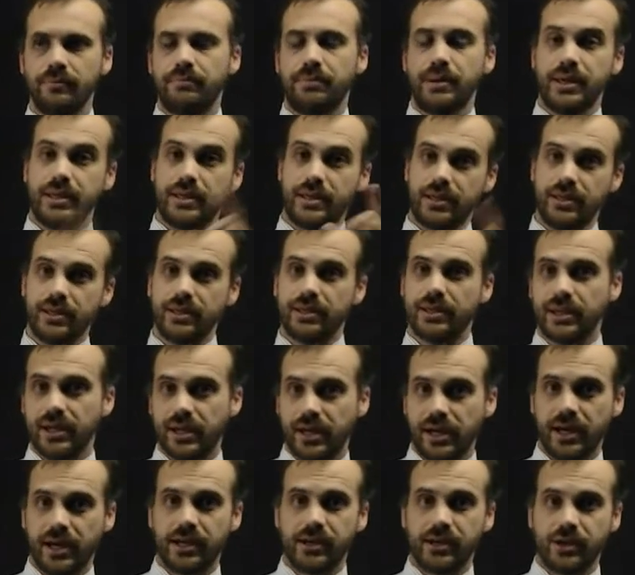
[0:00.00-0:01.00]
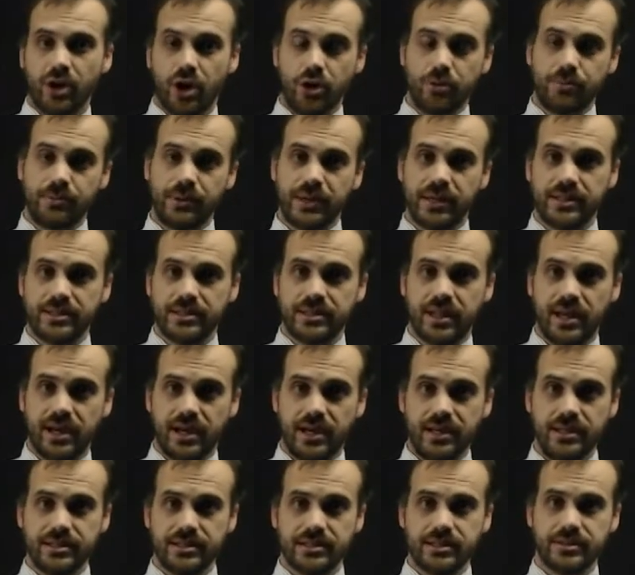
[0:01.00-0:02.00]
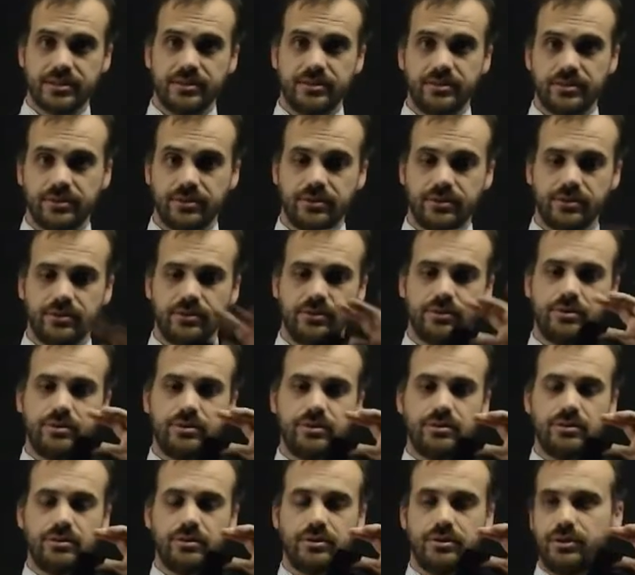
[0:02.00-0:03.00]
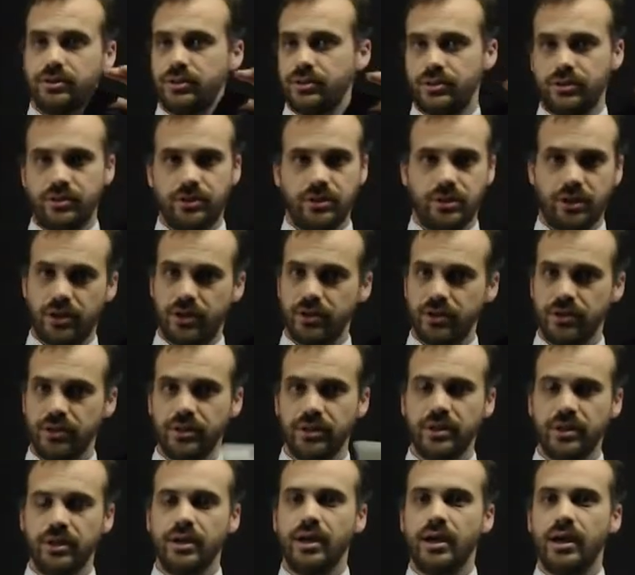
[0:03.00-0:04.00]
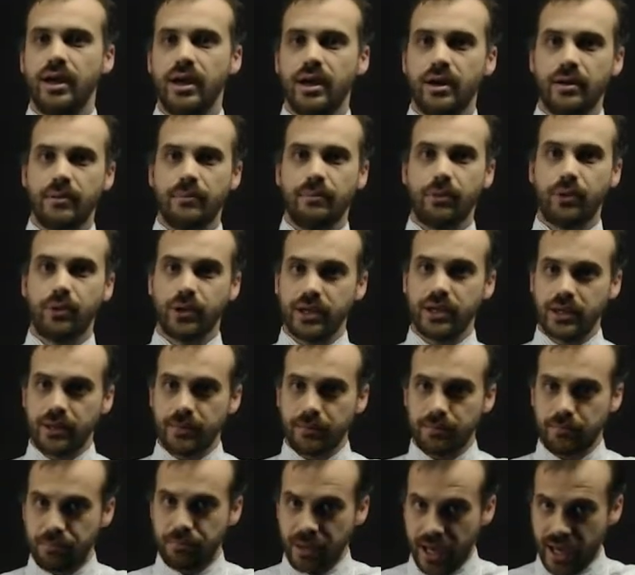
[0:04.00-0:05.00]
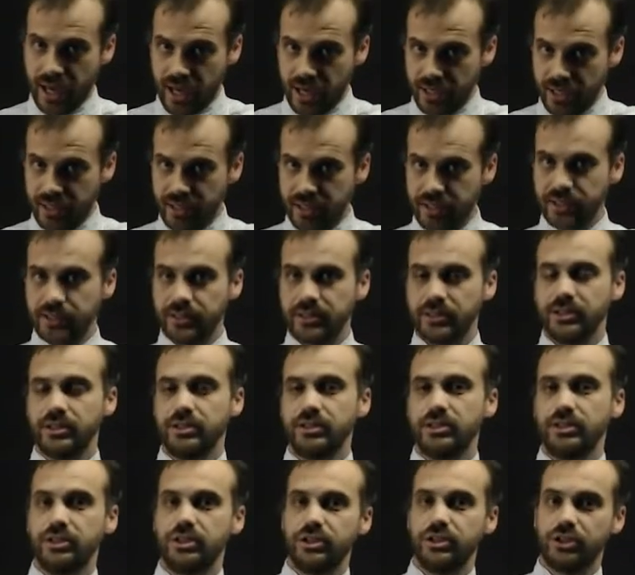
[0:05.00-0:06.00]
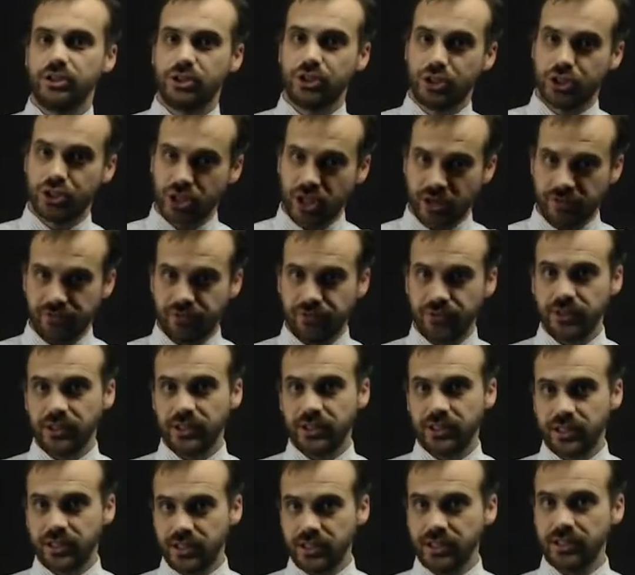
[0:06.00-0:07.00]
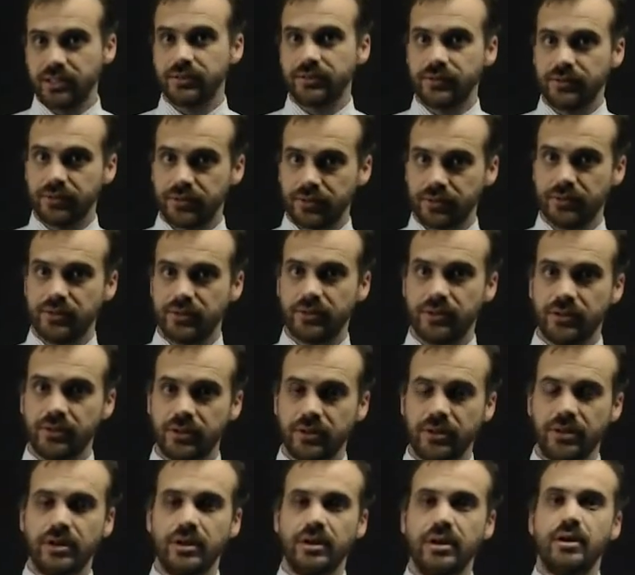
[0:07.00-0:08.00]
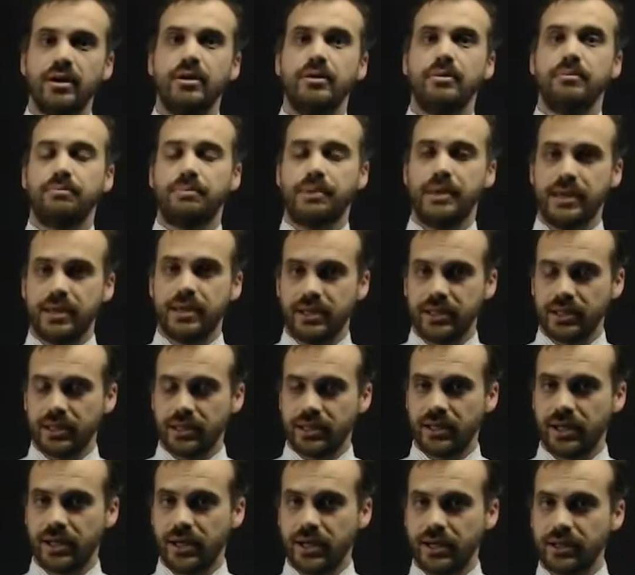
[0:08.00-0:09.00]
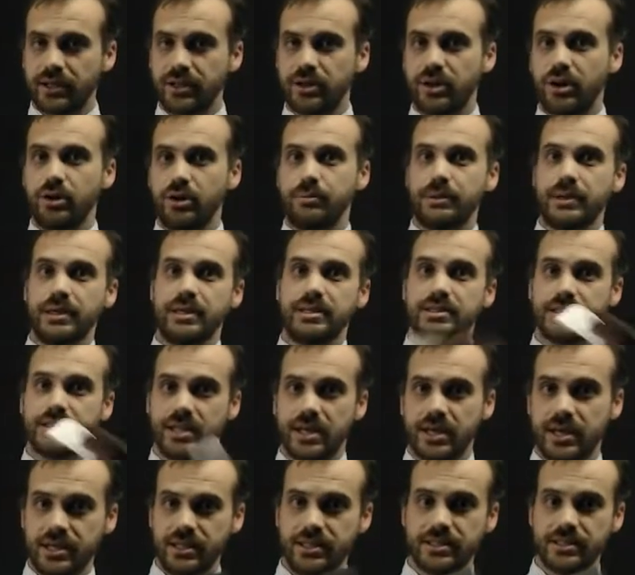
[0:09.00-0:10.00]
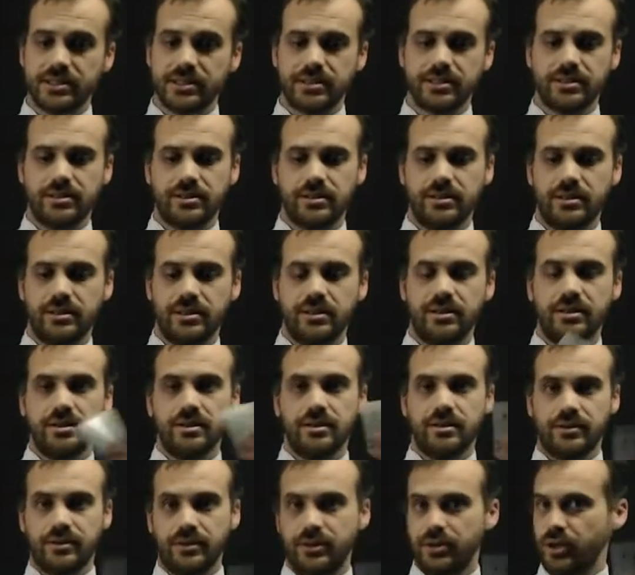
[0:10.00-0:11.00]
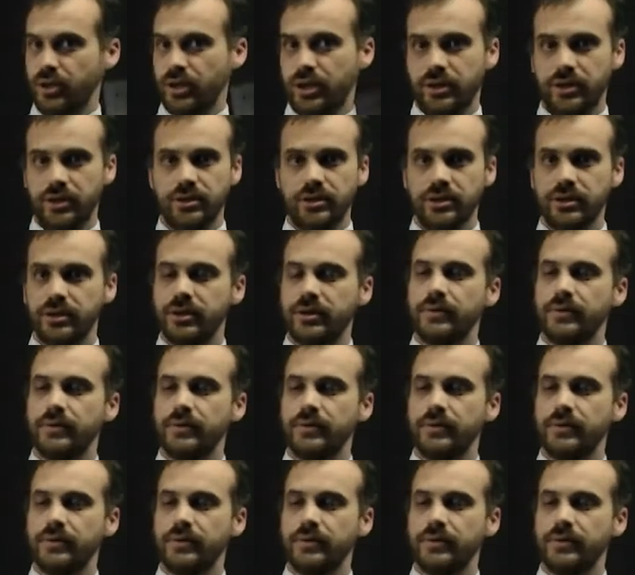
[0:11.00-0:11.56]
picking a card and hoping it's an ace. No. Putting it back. Shuffling it. Picking a card and hoping it's an ace. No.